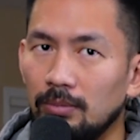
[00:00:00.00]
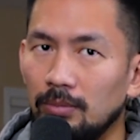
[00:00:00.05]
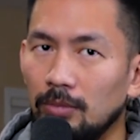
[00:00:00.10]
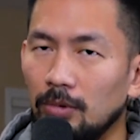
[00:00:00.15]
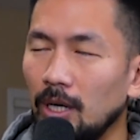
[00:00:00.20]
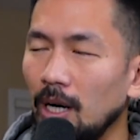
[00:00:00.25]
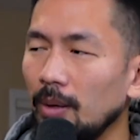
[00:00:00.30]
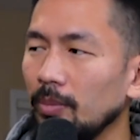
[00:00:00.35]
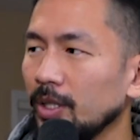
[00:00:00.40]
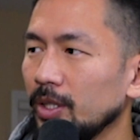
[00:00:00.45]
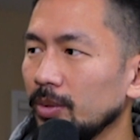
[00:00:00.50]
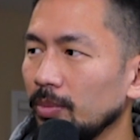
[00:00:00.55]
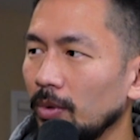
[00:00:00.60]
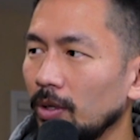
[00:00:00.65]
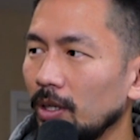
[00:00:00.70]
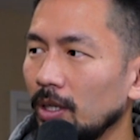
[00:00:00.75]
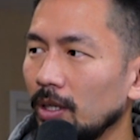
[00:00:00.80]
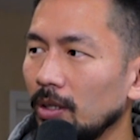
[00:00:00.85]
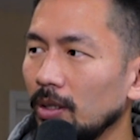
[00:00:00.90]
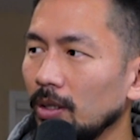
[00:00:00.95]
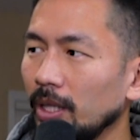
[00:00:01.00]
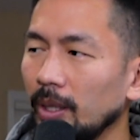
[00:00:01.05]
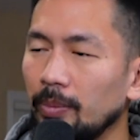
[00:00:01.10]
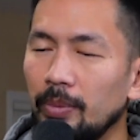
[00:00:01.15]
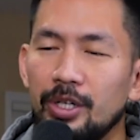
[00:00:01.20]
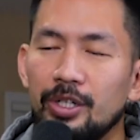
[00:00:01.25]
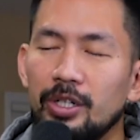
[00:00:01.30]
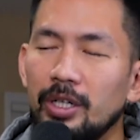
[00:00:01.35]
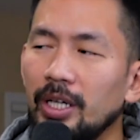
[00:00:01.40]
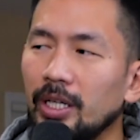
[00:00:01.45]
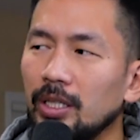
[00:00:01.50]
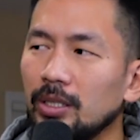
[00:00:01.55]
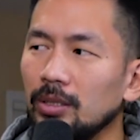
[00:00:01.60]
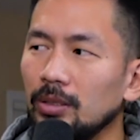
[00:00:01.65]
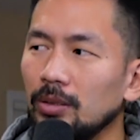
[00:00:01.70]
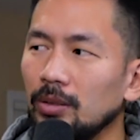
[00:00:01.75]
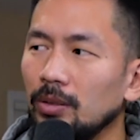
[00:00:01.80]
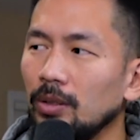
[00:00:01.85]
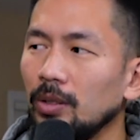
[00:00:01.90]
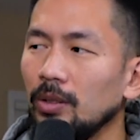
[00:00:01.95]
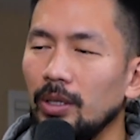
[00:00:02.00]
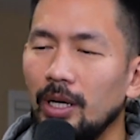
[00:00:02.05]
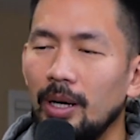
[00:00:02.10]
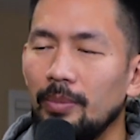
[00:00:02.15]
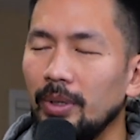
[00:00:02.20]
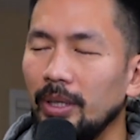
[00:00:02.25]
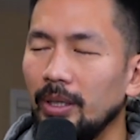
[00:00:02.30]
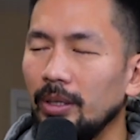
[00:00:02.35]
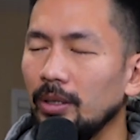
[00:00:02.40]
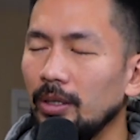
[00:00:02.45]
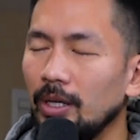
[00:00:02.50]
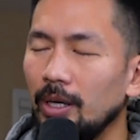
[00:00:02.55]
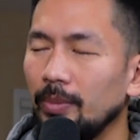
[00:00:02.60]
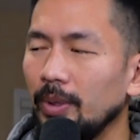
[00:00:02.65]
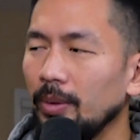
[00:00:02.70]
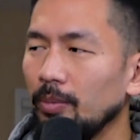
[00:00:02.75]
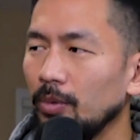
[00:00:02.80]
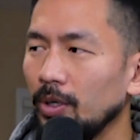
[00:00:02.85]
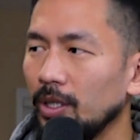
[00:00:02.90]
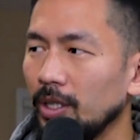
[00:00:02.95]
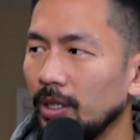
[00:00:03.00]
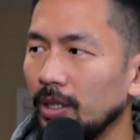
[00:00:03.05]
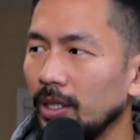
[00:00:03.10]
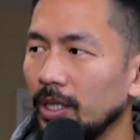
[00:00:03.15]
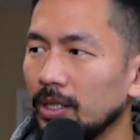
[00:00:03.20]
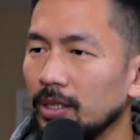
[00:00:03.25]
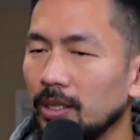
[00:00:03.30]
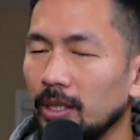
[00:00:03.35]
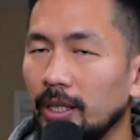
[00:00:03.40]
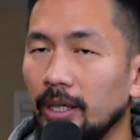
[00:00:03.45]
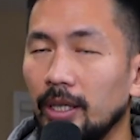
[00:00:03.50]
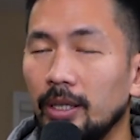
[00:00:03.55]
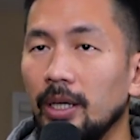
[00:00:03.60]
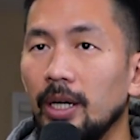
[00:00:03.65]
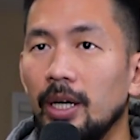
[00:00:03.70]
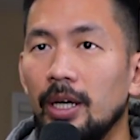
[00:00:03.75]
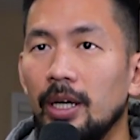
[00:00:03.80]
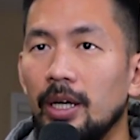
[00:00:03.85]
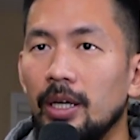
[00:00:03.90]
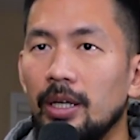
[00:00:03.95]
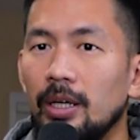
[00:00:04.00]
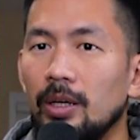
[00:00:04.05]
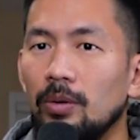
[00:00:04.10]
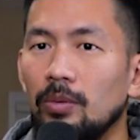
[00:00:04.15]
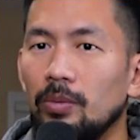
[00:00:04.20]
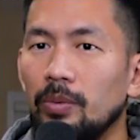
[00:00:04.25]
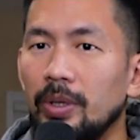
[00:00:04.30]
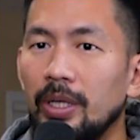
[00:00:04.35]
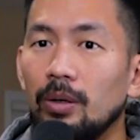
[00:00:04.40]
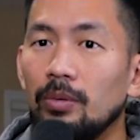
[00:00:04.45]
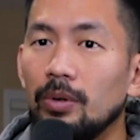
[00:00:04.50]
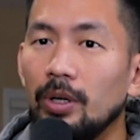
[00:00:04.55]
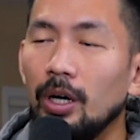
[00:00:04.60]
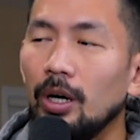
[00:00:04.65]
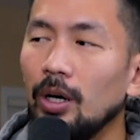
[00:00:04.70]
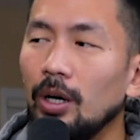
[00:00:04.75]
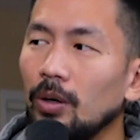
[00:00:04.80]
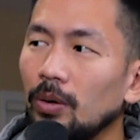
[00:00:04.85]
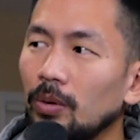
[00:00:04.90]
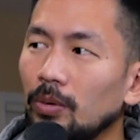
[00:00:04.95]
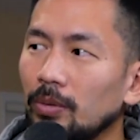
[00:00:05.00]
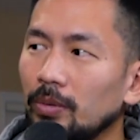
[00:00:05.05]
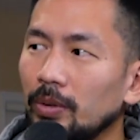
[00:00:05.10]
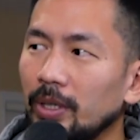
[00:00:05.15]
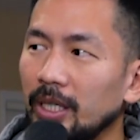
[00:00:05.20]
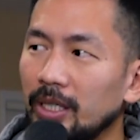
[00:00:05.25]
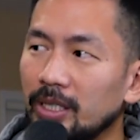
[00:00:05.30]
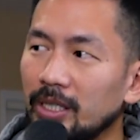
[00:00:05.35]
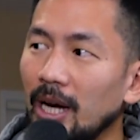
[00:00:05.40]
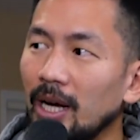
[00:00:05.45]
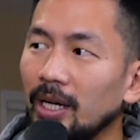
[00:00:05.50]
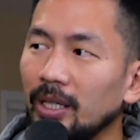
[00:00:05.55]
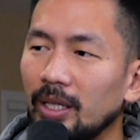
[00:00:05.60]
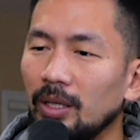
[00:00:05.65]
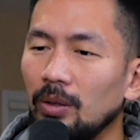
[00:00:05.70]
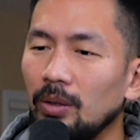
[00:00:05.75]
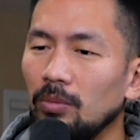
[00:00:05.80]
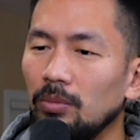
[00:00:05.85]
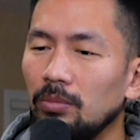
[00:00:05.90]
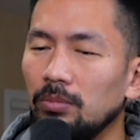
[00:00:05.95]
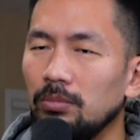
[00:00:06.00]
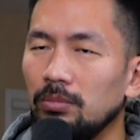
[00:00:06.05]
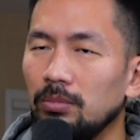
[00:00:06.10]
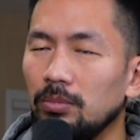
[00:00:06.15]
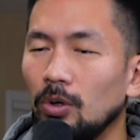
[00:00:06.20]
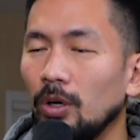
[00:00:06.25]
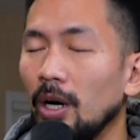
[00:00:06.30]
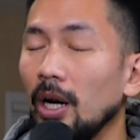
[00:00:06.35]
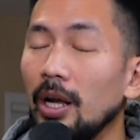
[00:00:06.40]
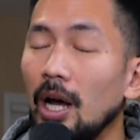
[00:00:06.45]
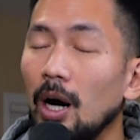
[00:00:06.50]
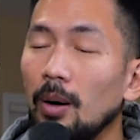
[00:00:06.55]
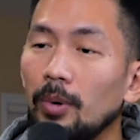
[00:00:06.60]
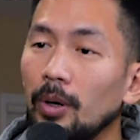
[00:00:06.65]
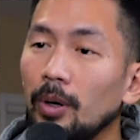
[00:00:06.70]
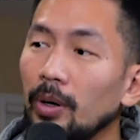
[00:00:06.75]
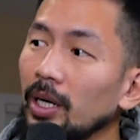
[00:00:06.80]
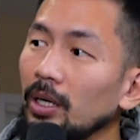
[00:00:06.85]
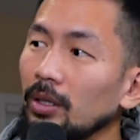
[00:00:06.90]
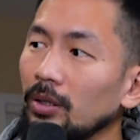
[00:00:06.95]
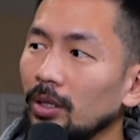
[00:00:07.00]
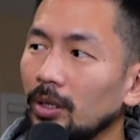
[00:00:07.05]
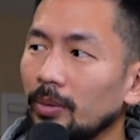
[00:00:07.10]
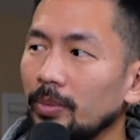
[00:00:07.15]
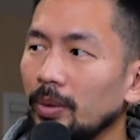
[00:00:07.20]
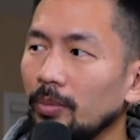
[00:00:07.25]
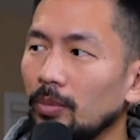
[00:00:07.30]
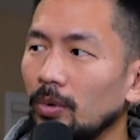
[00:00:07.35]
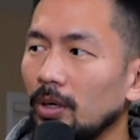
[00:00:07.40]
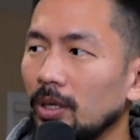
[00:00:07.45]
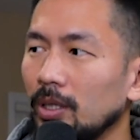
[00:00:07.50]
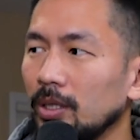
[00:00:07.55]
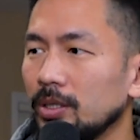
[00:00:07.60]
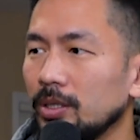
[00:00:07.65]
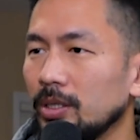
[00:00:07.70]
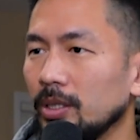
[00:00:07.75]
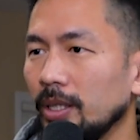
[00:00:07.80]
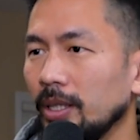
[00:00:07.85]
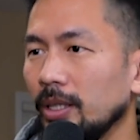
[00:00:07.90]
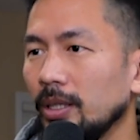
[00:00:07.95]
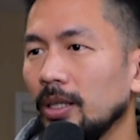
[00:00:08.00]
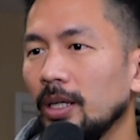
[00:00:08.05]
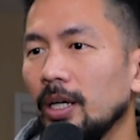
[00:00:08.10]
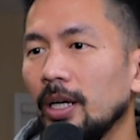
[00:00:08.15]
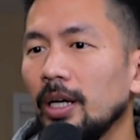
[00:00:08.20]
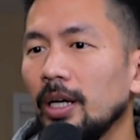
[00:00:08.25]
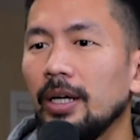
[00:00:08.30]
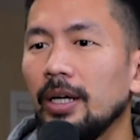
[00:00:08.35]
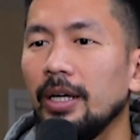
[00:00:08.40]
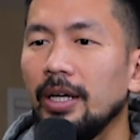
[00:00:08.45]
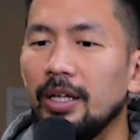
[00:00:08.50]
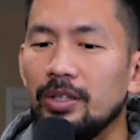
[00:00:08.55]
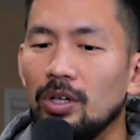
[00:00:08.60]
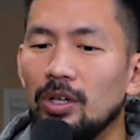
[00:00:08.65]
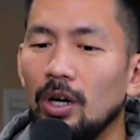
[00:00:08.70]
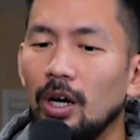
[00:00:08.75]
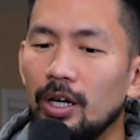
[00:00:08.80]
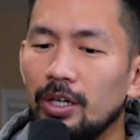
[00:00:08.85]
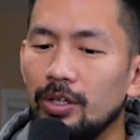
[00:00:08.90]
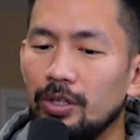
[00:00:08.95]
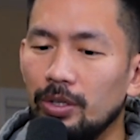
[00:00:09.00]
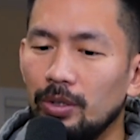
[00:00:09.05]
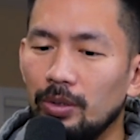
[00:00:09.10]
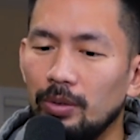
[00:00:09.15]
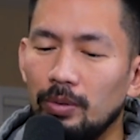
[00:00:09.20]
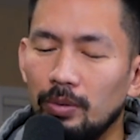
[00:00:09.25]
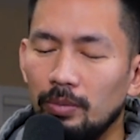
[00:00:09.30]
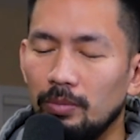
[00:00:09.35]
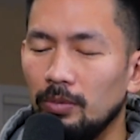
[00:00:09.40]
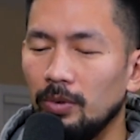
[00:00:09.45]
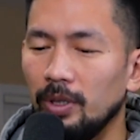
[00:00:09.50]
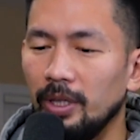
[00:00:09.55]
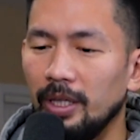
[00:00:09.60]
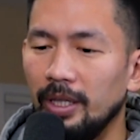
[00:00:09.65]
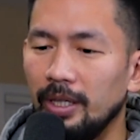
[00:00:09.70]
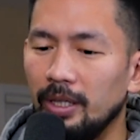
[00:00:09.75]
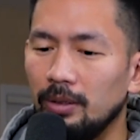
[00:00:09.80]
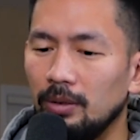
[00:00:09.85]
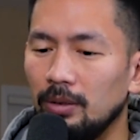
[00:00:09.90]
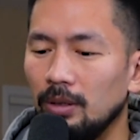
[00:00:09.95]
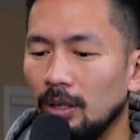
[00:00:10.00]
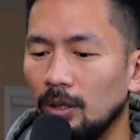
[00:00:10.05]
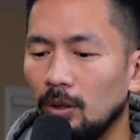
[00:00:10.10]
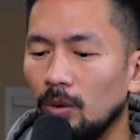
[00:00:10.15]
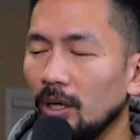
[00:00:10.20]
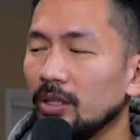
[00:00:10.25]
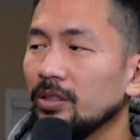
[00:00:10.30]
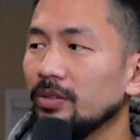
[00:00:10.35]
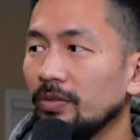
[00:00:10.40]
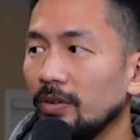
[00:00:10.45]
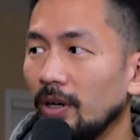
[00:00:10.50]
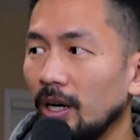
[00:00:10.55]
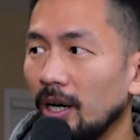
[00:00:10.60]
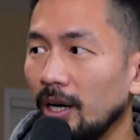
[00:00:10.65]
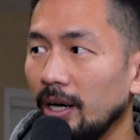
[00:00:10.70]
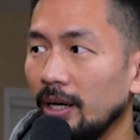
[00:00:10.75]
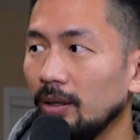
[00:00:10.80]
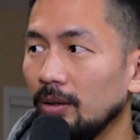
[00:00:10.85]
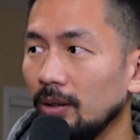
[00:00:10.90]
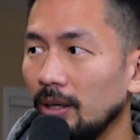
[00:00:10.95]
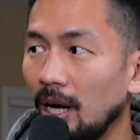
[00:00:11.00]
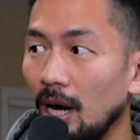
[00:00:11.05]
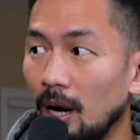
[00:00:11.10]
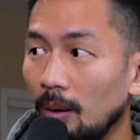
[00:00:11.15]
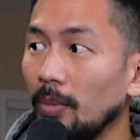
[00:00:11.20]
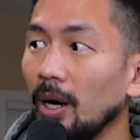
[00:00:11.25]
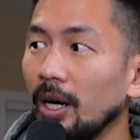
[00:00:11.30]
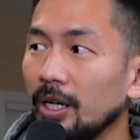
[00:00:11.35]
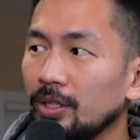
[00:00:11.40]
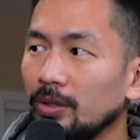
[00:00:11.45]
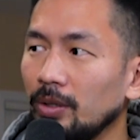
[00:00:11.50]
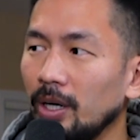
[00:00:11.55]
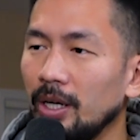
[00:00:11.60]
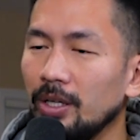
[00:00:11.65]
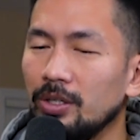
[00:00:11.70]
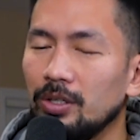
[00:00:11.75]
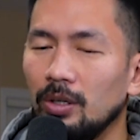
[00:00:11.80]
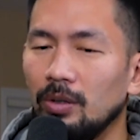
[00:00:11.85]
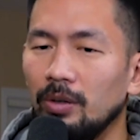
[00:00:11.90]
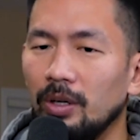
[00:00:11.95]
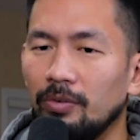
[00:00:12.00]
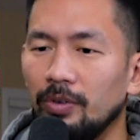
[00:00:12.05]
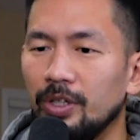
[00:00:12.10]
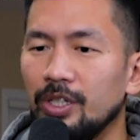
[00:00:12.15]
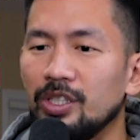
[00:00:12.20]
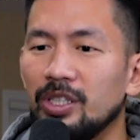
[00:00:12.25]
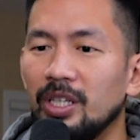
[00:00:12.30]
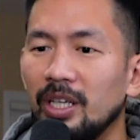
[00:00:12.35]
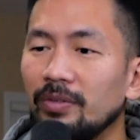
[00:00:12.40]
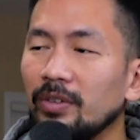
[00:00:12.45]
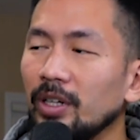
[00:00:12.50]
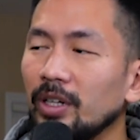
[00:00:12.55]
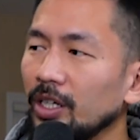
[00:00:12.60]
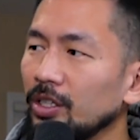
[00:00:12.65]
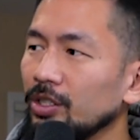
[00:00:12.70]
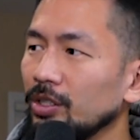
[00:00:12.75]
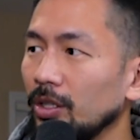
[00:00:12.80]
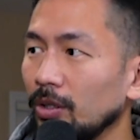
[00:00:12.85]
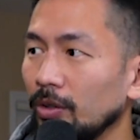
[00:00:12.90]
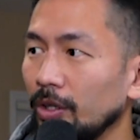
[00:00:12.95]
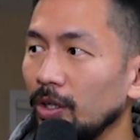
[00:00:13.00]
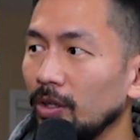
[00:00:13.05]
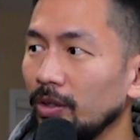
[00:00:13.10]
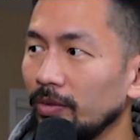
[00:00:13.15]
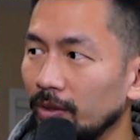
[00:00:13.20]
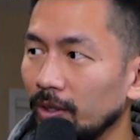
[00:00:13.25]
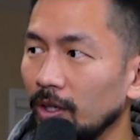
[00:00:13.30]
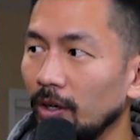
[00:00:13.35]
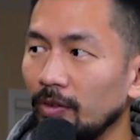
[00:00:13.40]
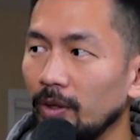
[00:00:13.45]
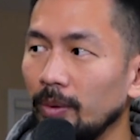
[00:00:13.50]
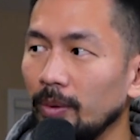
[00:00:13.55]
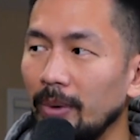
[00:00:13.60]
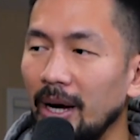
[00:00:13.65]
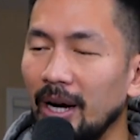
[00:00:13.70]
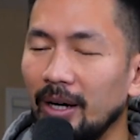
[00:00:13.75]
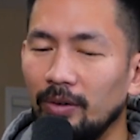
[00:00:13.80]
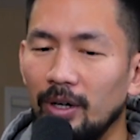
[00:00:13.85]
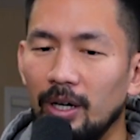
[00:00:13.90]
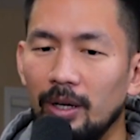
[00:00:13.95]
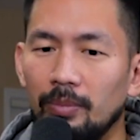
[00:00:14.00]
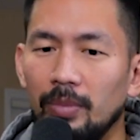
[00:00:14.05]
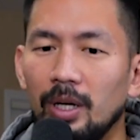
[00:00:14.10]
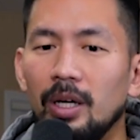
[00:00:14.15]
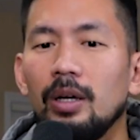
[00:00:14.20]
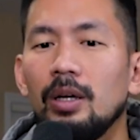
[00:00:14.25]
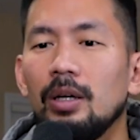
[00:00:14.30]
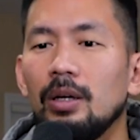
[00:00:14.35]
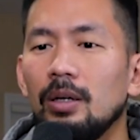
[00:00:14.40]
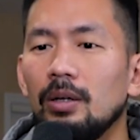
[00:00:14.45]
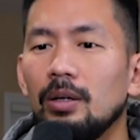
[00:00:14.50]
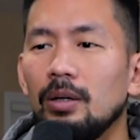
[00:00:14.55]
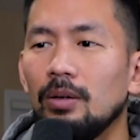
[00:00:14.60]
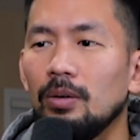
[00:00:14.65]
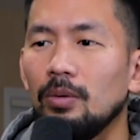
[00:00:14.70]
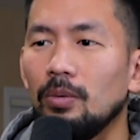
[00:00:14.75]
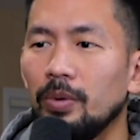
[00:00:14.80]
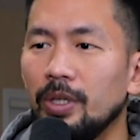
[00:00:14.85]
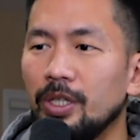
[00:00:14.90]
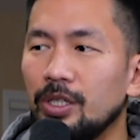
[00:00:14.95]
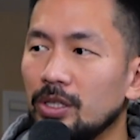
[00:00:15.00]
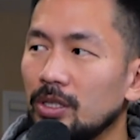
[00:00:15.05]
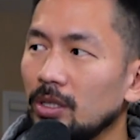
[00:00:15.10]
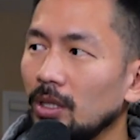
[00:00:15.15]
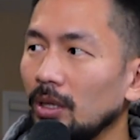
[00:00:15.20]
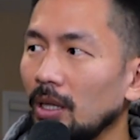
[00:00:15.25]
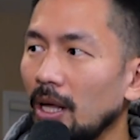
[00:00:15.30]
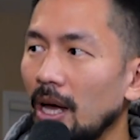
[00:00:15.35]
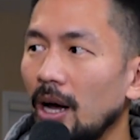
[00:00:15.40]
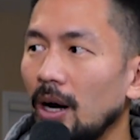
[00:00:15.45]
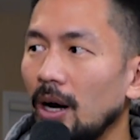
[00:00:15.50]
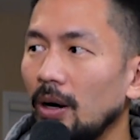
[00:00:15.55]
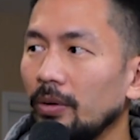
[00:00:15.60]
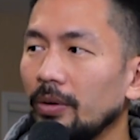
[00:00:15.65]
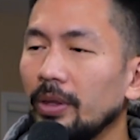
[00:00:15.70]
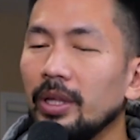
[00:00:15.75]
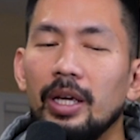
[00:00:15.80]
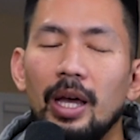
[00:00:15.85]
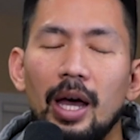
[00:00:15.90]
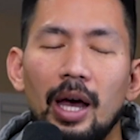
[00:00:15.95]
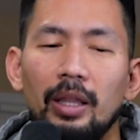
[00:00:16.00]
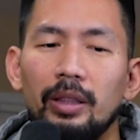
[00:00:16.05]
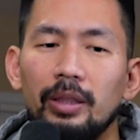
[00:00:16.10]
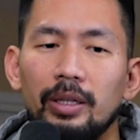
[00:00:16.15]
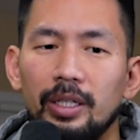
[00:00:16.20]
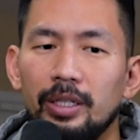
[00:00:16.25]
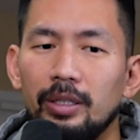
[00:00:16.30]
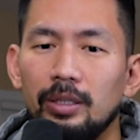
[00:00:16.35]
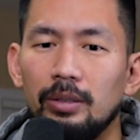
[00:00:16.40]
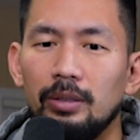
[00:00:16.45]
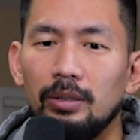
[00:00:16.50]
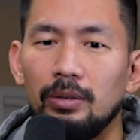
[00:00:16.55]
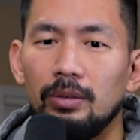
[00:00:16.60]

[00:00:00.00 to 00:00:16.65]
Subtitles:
well, how much more? Yeah. Like, bend your knees. Well, how many more degrees? Like, we don't know exactly, or elbow in a little bit more. It's like, it's hard to really quantify how much, right? So if we just give an external cue of go for the back rim, we just allow the athlete's